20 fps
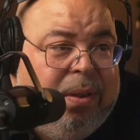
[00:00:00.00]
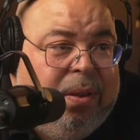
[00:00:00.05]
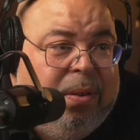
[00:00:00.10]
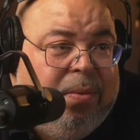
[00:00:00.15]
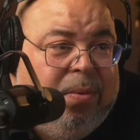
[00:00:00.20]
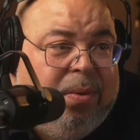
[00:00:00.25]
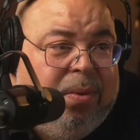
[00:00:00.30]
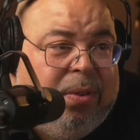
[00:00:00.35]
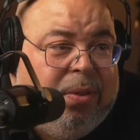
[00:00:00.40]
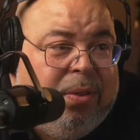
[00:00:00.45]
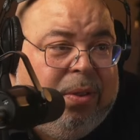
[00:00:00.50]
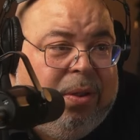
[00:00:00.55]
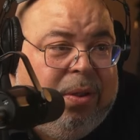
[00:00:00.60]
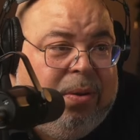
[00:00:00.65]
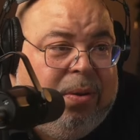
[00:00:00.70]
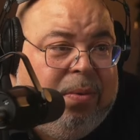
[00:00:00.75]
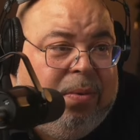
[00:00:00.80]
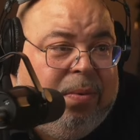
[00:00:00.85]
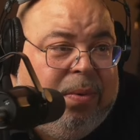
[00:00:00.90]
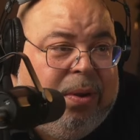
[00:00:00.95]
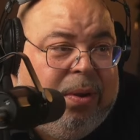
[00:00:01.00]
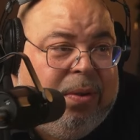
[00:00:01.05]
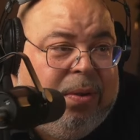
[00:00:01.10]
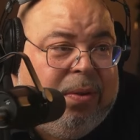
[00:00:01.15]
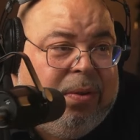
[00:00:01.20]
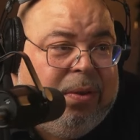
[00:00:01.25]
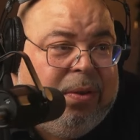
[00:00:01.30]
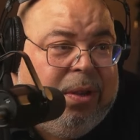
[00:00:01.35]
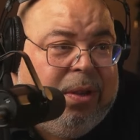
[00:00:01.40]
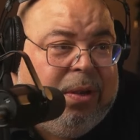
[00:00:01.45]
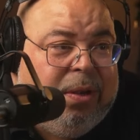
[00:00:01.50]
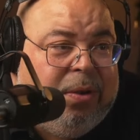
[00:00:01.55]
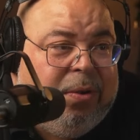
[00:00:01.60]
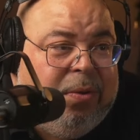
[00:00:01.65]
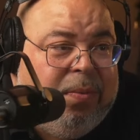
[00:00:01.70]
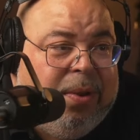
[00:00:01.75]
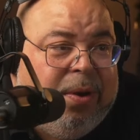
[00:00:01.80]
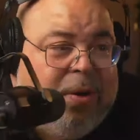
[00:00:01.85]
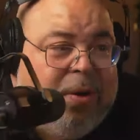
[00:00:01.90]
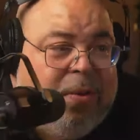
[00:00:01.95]
With Unreal. Thank you,
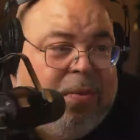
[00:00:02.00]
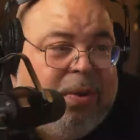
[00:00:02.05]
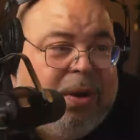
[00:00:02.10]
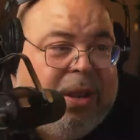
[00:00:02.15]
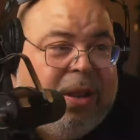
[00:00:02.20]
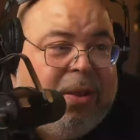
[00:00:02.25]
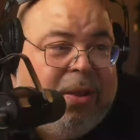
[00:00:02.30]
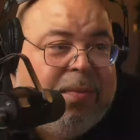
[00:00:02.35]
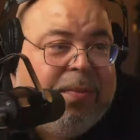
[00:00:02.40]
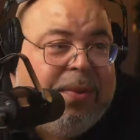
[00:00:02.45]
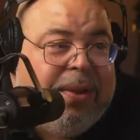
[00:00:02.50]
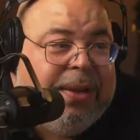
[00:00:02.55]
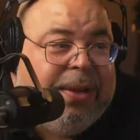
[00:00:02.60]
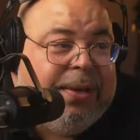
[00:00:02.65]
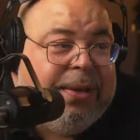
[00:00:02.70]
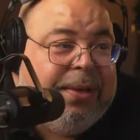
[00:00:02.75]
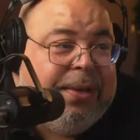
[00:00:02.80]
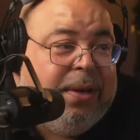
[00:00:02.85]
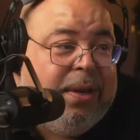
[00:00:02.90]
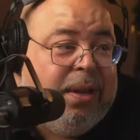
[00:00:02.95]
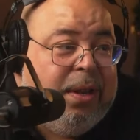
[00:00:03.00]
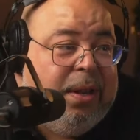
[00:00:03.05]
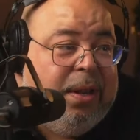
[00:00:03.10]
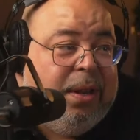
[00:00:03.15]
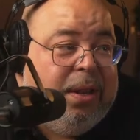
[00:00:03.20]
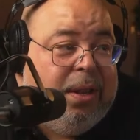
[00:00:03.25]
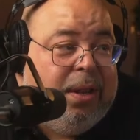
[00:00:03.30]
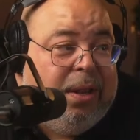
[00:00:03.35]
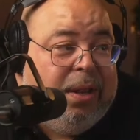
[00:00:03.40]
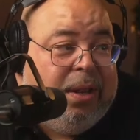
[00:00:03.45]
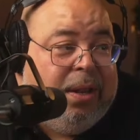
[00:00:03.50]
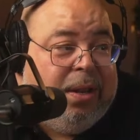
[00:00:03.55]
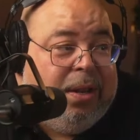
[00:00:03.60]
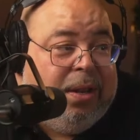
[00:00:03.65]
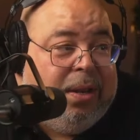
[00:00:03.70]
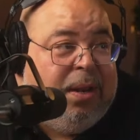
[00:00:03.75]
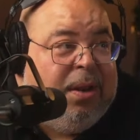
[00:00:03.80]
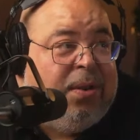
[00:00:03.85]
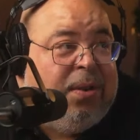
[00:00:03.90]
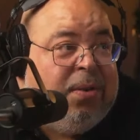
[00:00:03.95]
man. No doubt, man.
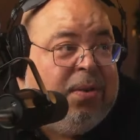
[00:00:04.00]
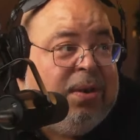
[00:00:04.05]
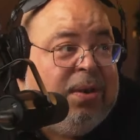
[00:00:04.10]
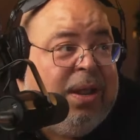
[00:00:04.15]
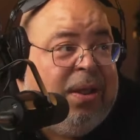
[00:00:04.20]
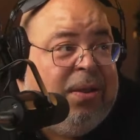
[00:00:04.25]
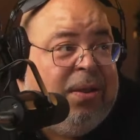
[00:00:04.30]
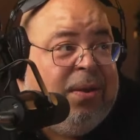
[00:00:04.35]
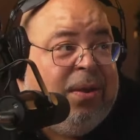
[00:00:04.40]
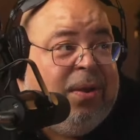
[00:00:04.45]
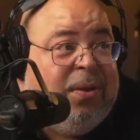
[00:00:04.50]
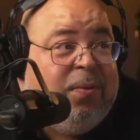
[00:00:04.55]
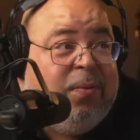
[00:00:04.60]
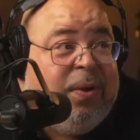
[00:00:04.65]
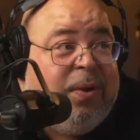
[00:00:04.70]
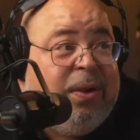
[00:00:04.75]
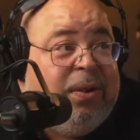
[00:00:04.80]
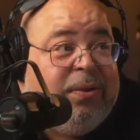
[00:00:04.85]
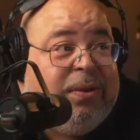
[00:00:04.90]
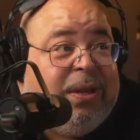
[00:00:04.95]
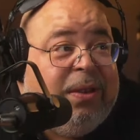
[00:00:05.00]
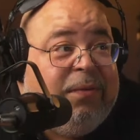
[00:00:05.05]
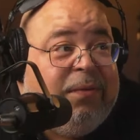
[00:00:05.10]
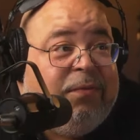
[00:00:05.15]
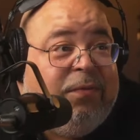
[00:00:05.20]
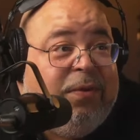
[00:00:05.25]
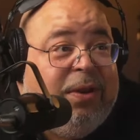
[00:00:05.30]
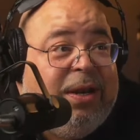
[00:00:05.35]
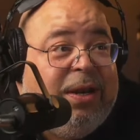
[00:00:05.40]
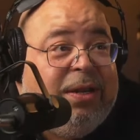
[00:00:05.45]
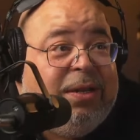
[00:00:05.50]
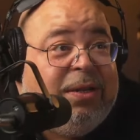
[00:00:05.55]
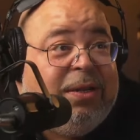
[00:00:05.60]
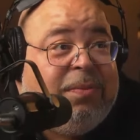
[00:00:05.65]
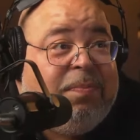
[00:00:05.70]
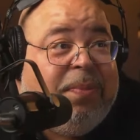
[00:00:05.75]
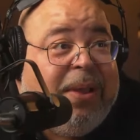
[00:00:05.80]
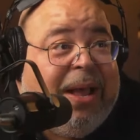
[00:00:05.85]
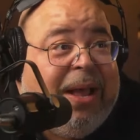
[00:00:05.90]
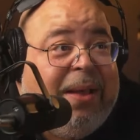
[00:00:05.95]
No doubt. Unreal is definitely
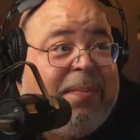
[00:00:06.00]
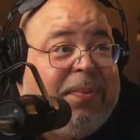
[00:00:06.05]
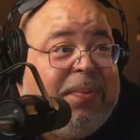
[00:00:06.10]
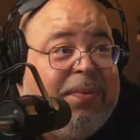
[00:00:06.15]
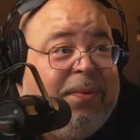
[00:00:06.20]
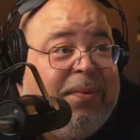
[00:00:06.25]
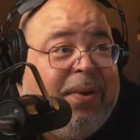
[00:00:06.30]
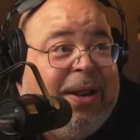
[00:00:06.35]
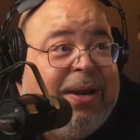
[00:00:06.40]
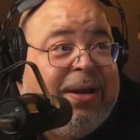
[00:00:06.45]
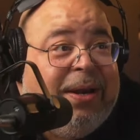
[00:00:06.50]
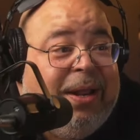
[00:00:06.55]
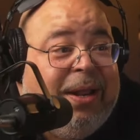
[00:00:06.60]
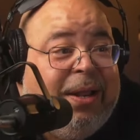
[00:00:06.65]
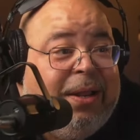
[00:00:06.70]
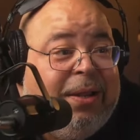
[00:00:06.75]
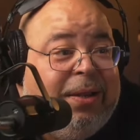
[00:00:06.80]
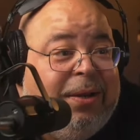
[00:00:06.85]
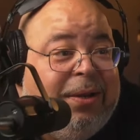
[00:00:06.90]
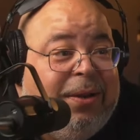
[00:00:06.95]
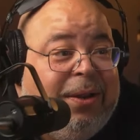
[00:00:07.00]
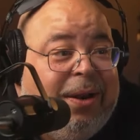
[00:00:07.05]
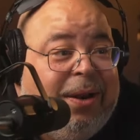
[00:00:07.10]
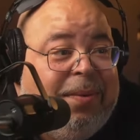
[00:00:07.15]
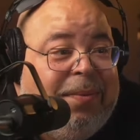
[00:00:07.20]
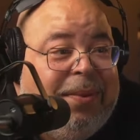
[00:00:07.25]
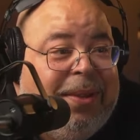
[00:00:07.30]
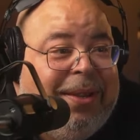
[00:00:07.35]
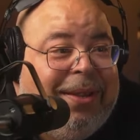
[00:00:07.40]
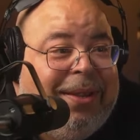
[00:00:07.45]
popping right now. You know what I mean?